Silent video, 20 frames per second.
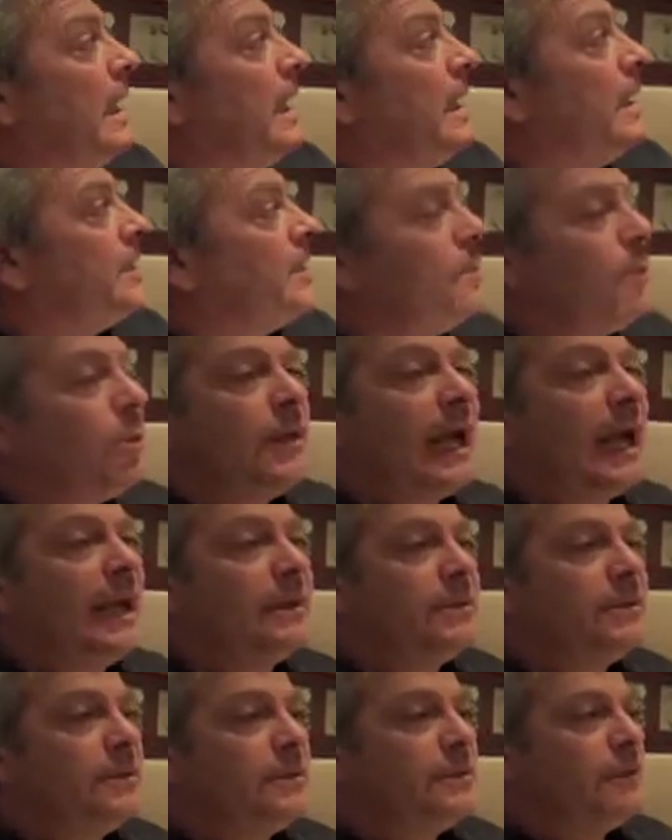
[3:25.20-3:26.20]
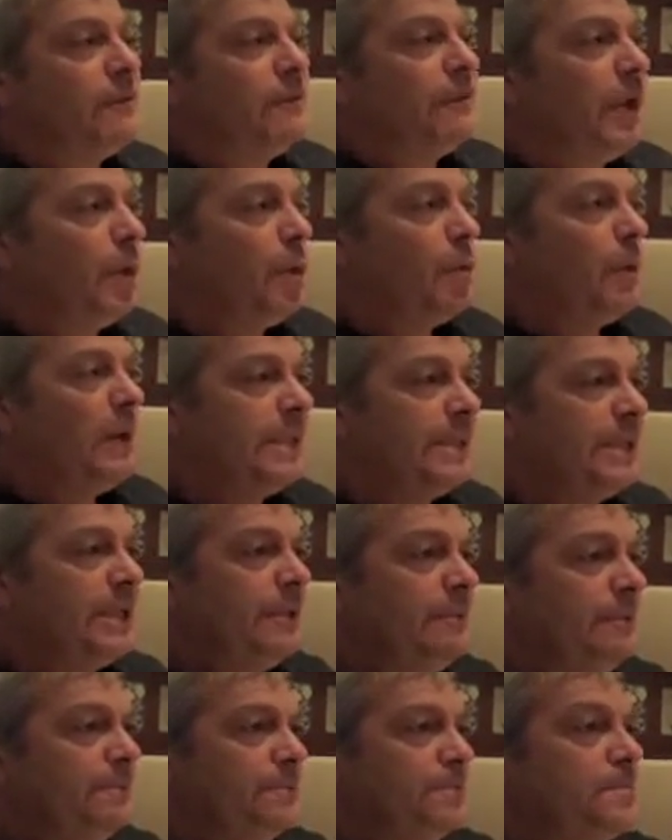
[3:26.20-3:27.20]
Small island, very
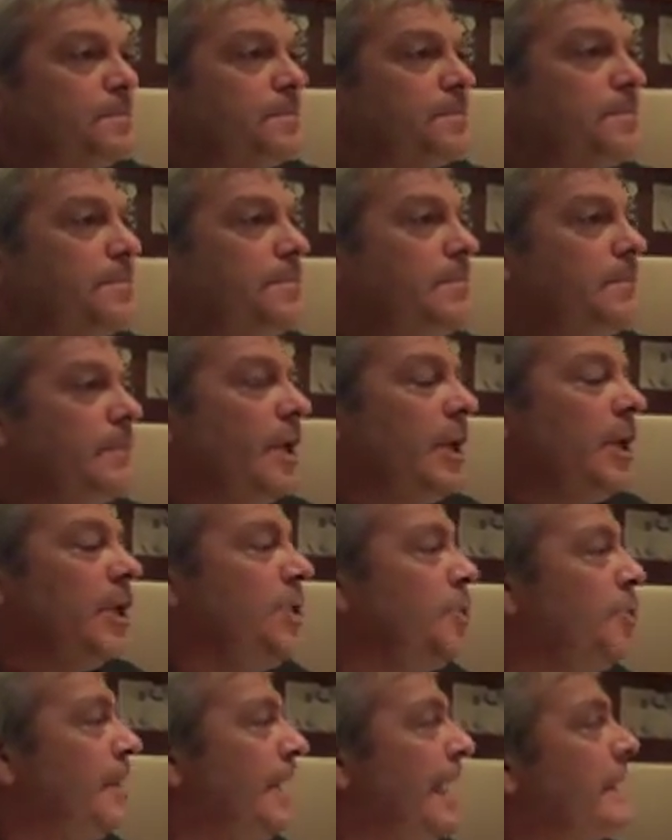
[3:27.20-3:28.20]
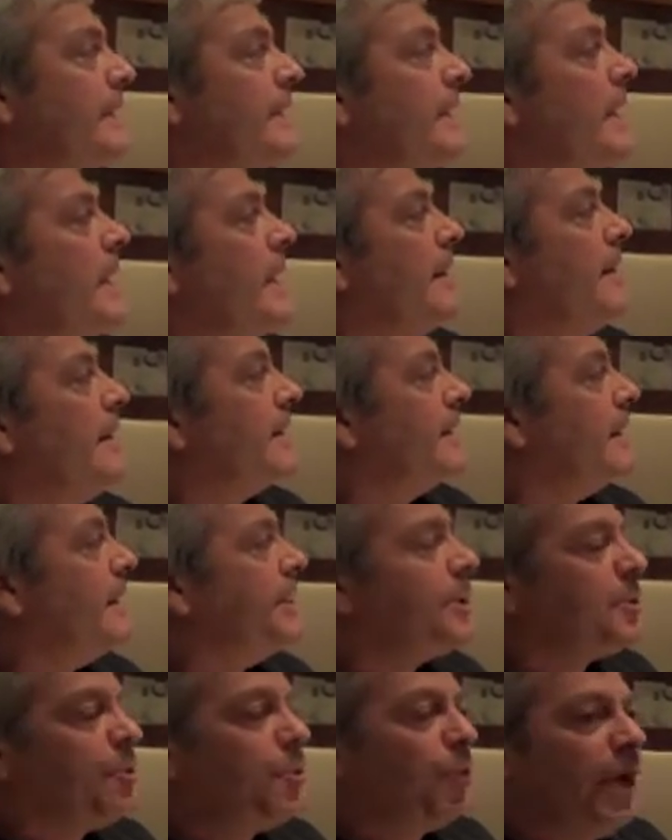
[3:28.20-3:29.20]
windy. You get the sea
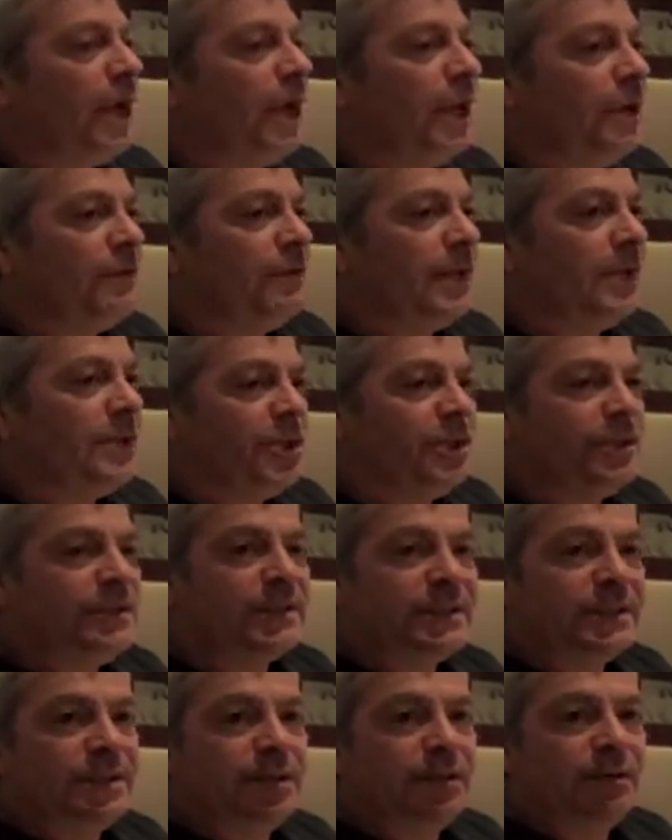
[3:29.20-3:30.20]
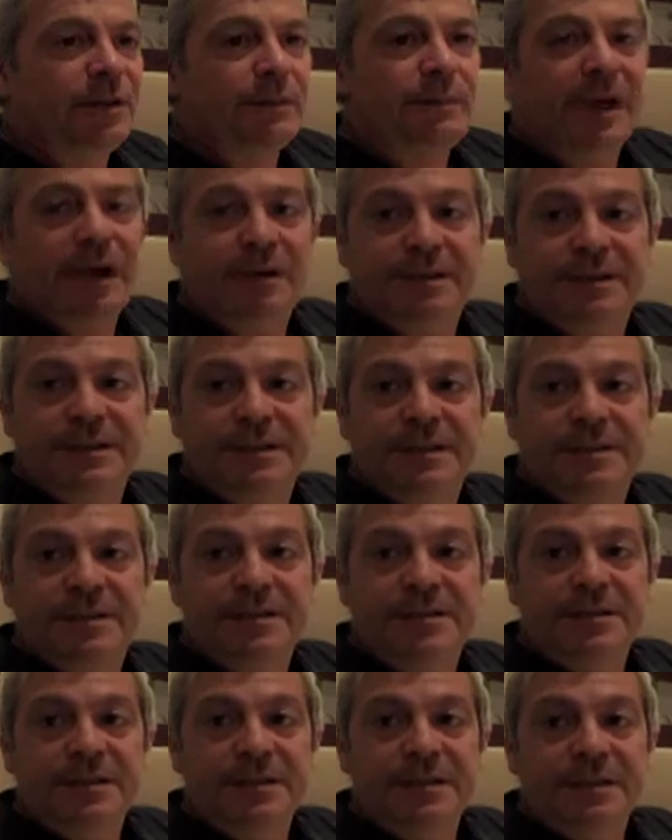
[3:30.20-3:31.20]
spray of the Aegean Sea on the berries.
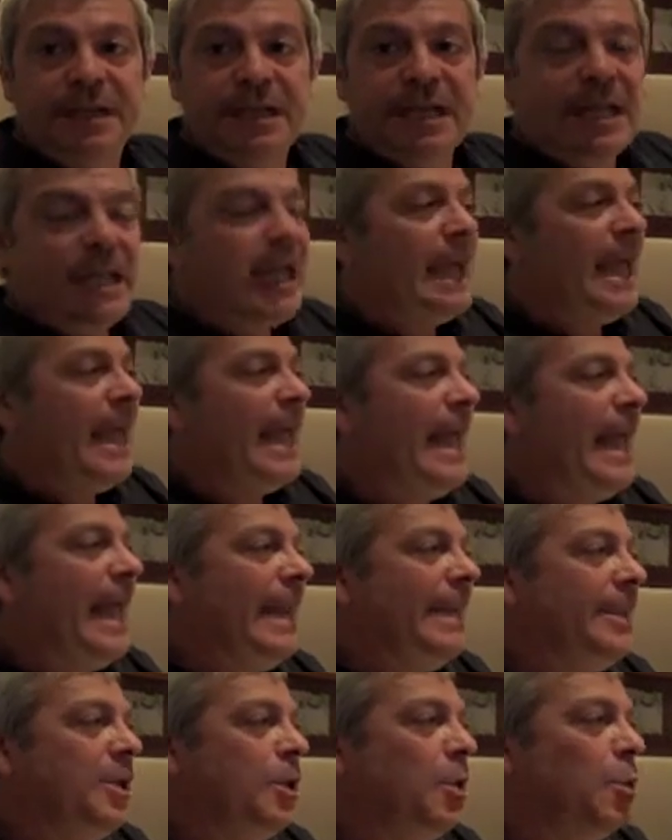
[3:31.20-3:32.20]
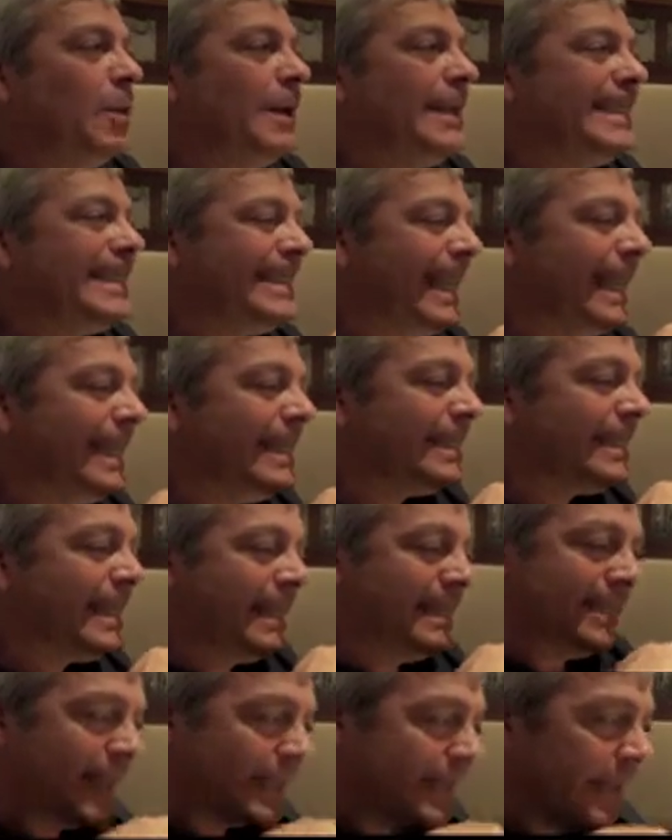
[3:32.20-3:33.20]
And you will sense,
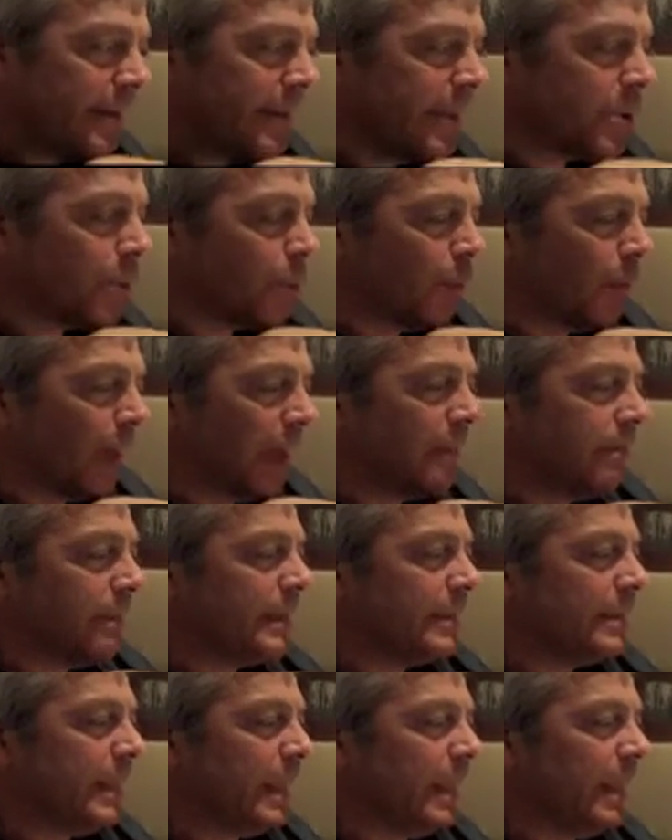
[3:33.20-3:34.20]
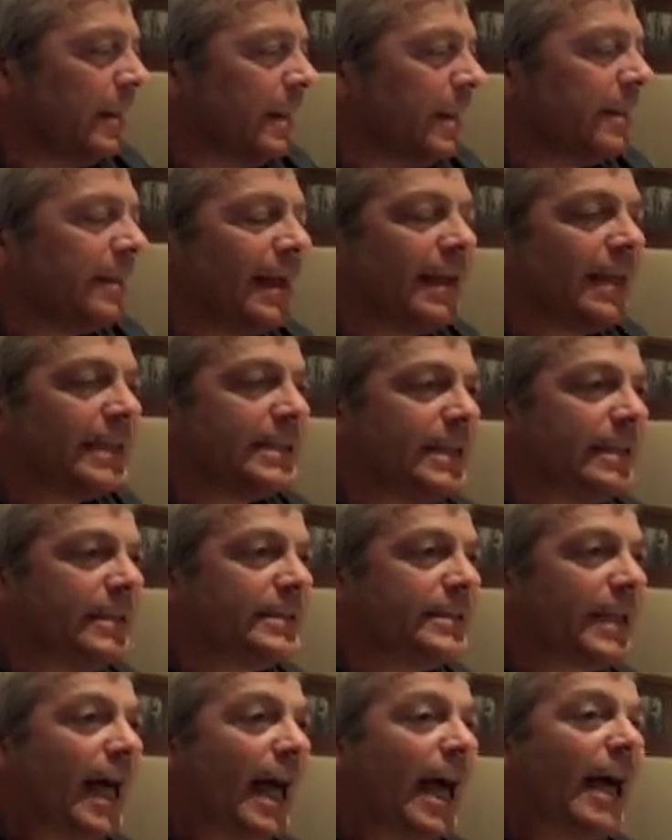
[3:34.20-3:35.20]
not in this wine, but in the
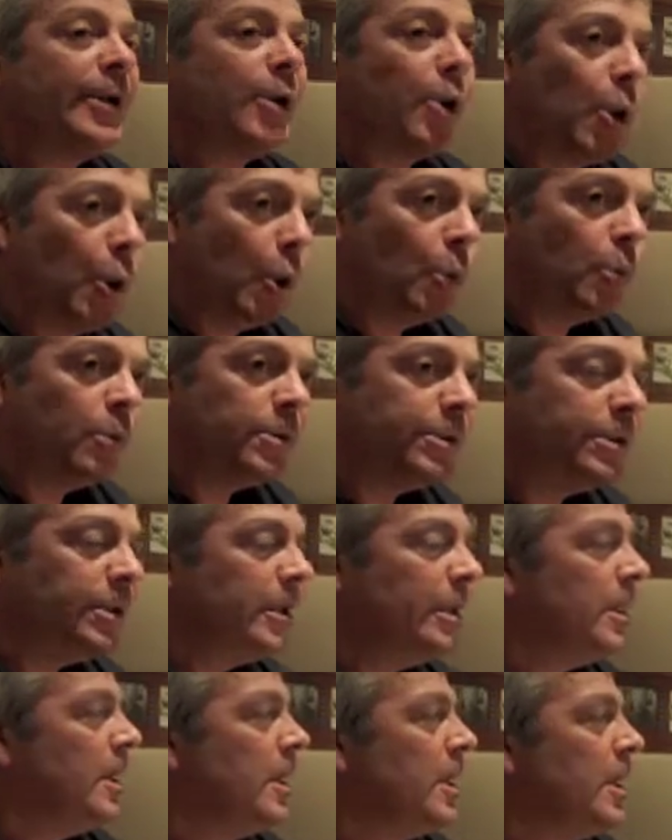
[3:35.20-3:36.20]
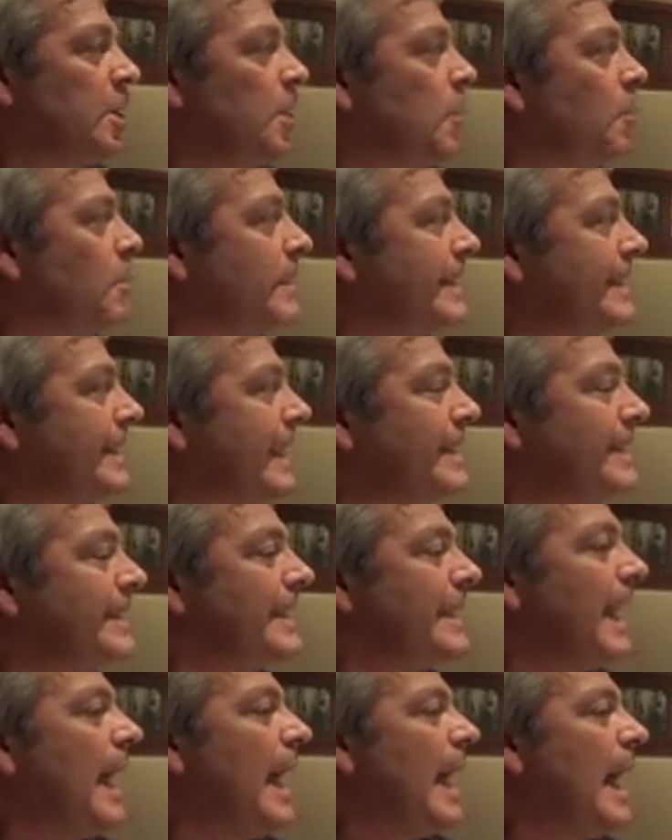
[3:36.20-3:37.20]
Thalassitis unoaked, you will sense